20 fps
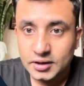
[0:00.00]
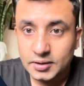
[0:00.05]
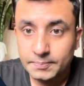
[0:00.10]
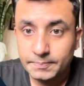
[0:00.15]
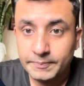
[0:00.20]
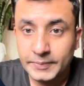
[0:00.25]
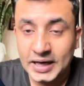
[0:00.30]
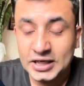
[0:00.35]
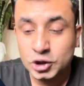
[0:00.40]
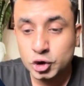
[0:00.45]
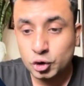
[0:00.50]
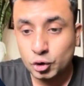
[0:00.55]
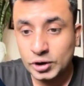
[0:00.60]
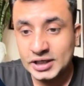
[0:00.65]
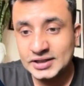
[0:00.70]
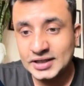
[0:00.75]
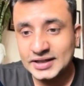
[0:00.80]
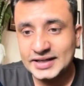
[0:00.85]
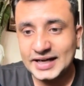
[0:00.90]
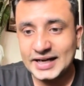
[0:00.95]
By
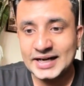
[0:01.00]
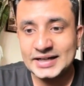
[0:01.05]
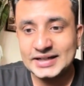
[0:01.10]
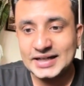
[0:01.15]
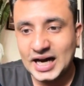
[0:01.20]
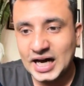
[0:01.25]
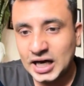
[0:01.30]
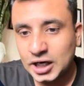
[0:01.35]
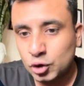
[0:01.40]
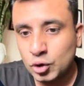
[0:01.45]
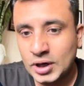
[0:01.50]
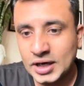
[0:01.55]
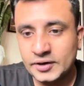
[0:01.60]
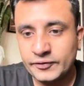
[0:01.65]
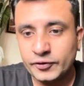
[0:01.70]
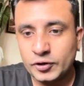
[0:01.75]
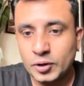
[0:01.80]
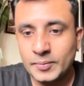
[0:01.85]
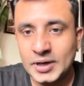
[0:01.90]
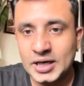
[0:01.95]
showing the direct ROI
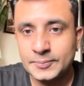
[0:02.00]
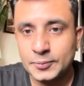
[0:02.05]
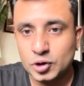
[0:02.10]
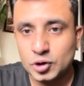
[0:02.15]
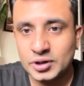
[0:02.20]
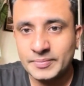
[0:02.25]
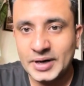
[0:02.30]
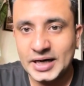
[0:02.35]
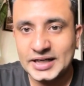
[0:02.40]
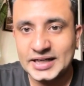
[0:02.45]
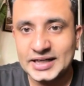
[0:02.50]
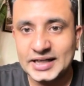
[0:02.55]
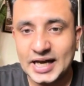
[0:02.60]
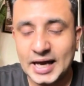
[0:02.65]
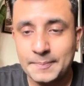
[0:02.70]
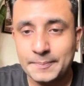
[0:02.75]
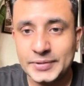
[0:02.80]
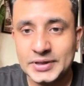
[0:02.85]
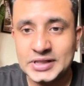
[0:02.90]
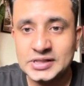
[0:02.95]
from our programmatic
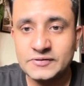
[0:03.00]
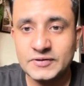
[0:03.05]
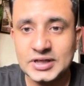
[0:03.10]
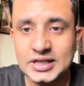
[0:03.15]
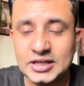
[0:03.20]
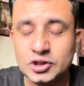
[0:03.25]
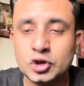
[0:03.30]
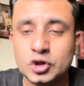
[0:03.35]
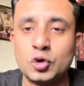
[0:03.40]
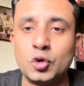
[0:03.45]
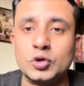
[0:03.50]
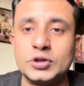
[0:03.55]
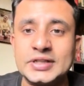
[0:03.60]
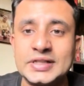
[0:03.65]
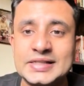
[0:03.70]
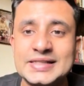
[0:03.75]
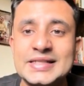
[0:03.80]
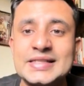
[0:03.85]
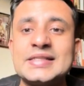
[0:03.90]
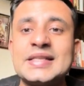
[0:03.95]
campaigns, we can show
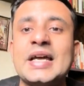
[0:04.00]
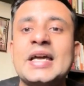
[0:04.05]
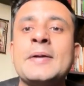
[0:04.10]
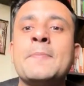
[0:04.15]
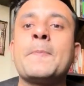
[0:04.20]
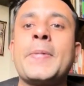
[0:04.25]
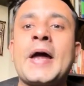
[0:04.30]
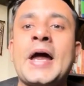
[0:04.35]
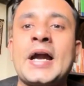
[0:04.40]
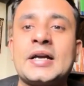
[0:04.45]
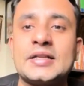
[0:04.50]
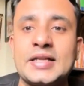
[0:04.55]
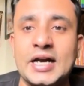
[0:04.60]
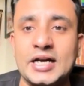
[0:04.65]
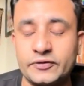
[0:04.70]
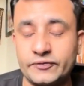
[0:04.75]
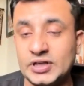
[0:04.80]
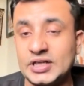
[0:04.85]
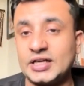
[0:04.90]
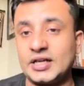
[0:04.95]
this is the impact
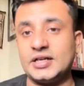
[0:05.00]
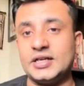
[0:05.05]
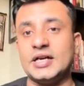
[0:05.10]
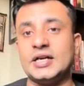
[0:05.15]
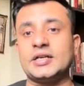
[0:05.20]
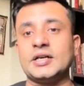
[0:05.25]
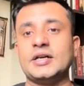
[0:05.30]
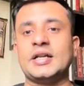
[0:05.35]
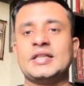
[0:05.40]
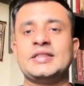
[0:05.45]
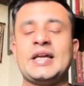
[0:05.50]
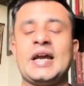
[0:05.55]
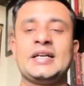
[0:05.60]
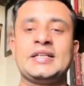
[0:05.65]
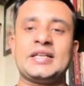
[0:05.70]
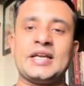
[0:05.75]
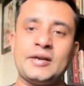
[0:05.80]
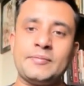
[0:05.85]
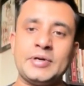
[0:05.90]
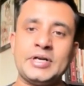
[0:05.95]
that we created, and
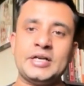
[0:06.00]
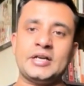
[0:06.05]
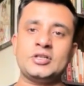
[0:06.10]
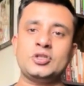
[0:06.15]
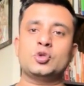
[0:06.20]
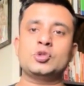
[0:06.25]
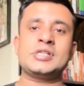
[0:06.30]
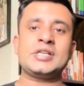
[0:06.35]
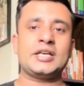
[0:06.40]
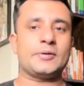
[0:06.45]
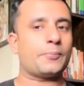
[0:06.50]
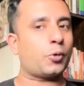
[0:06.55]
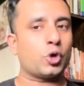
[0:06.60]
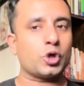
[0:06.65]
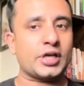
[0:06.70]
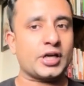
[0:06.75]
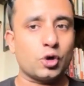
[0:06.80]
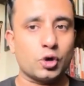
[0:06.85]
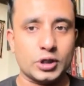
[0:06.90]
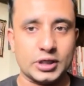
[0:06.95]
that can be done using
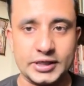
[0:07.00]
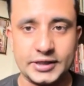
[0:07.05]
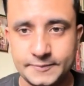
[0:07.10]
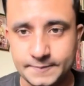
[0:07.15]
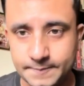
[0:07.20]
reporting only.